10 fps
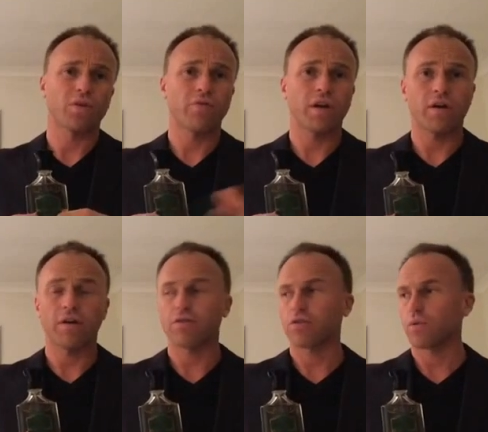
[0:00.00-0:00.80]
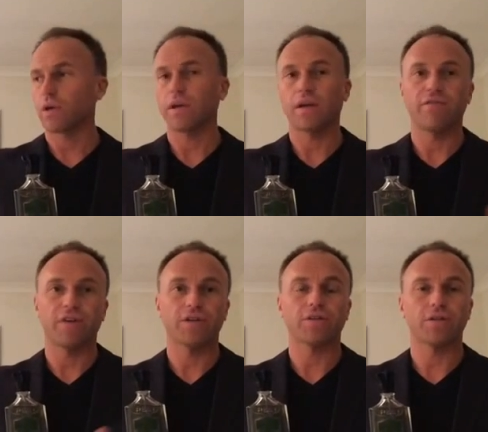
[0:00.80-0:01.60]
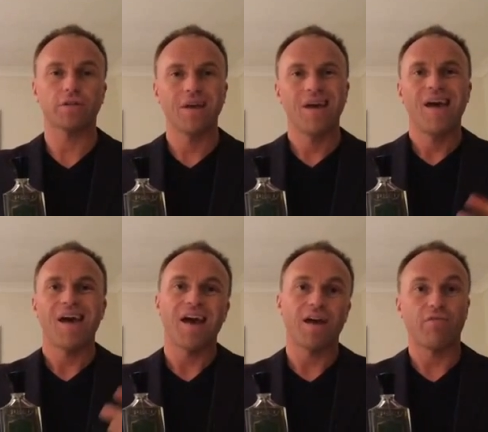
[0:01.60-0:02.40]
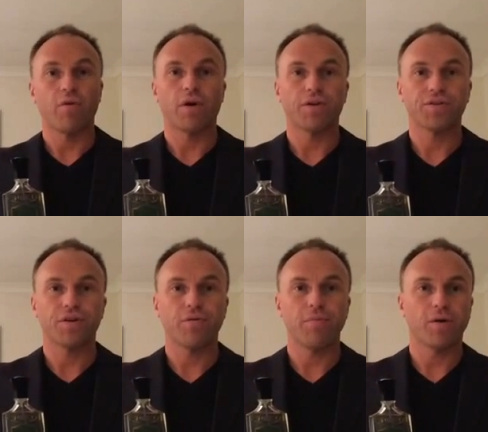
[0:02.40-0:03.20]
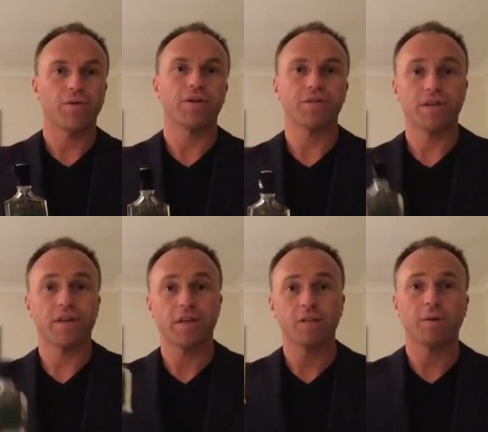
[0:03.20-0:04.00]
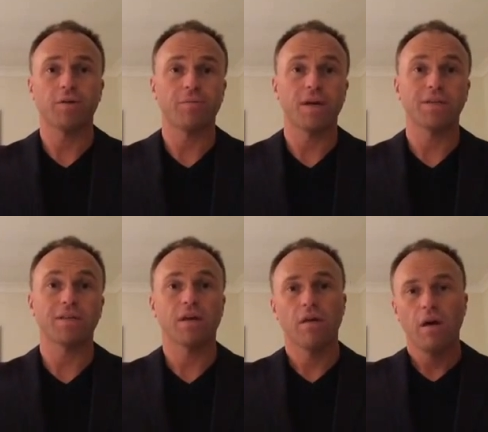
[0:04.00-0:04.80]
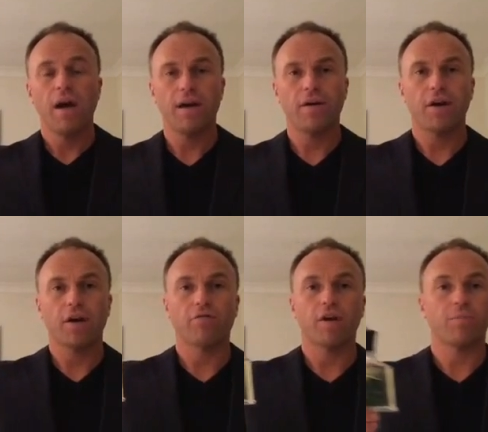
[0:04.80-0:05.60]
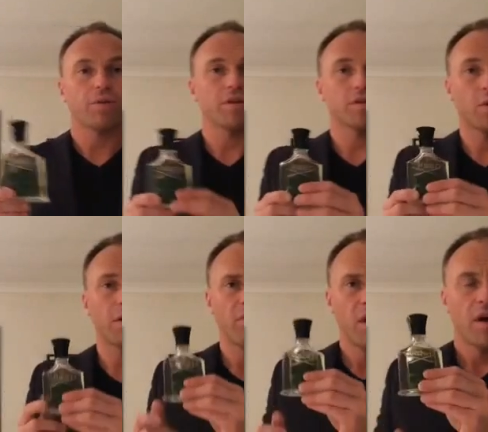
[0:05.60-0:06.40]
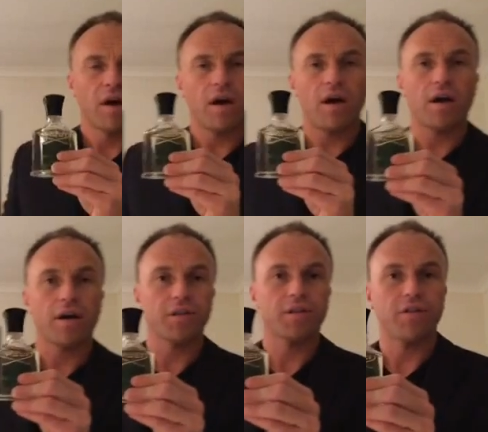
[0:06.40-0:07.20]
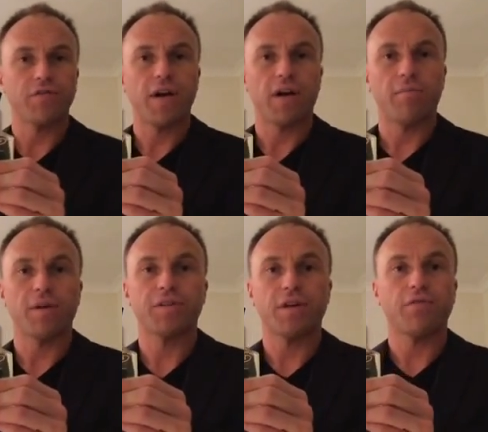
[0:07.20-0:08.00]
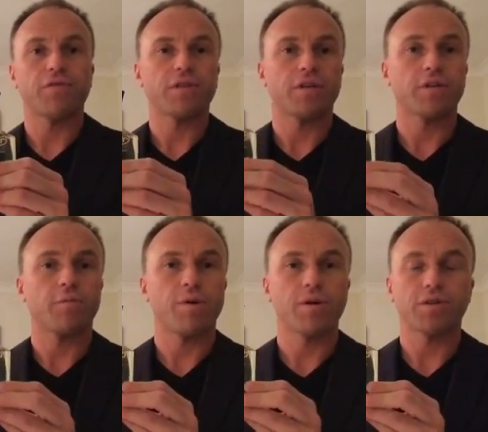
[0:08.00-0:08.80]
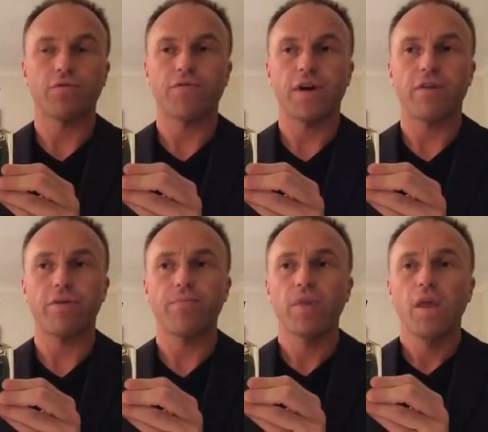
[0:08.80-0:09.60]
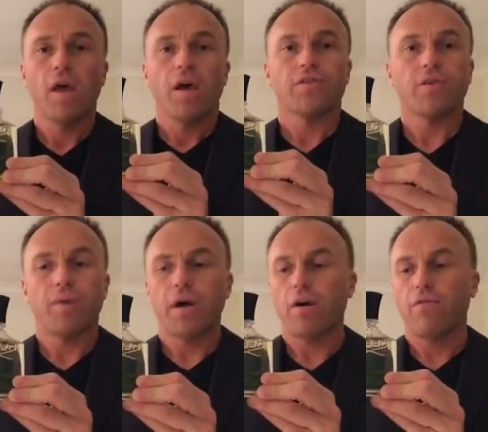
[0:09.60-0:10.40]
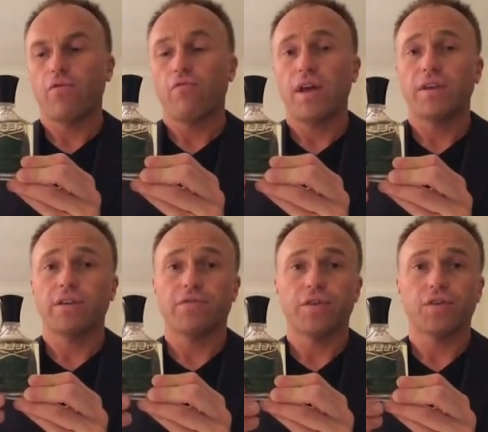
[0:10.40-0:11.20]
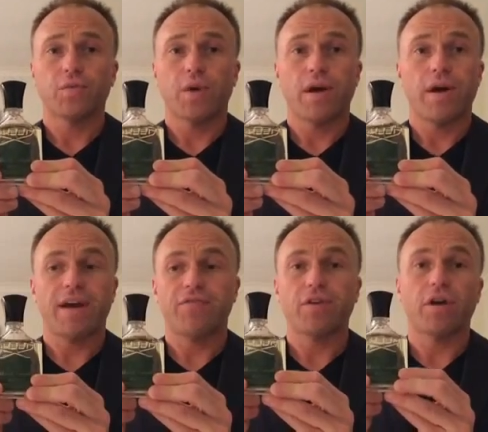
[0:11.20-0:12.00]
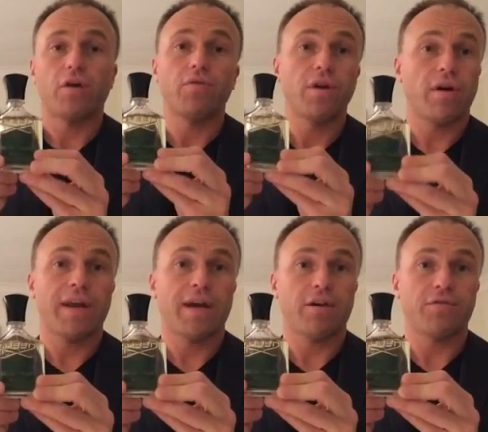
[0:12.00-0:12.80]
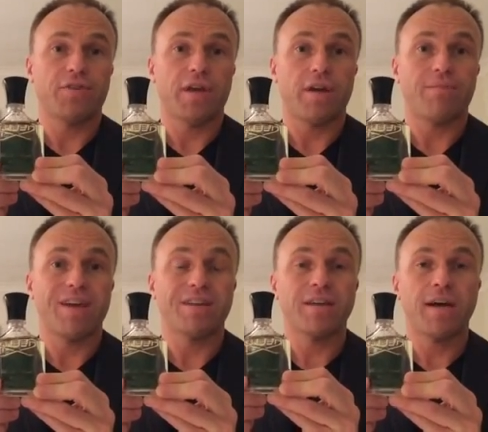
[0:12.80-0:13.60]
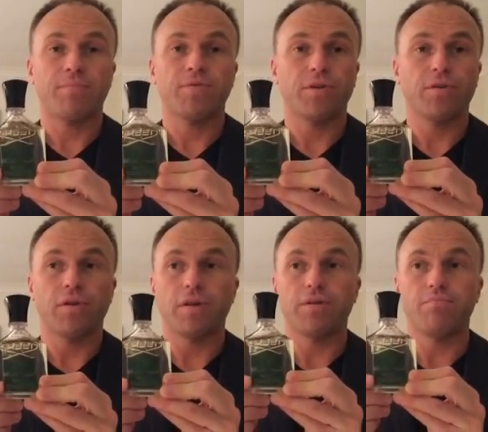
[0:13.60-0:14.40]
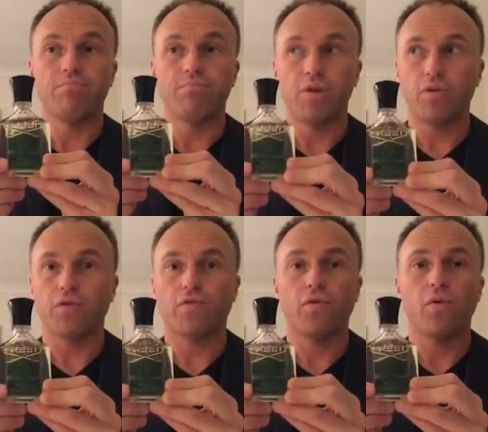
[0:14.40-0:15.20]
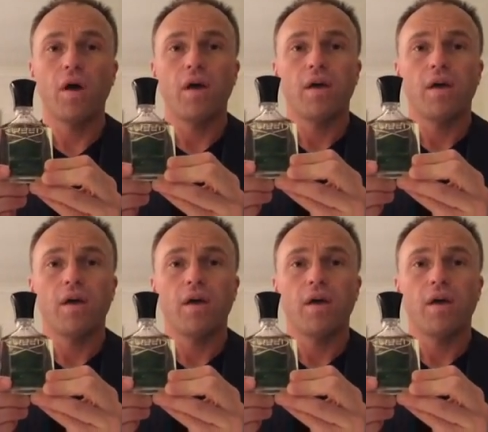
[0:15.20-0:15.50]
with Green Irish Tweed and Aventus, everyone had told me on the internet they smelled amazing, and I agree. But this one, I kind of sniffed it out myself as a personal favourite. So my overall rating for this one, I'd have to go 9 out of 10. It's absolutely beautiful,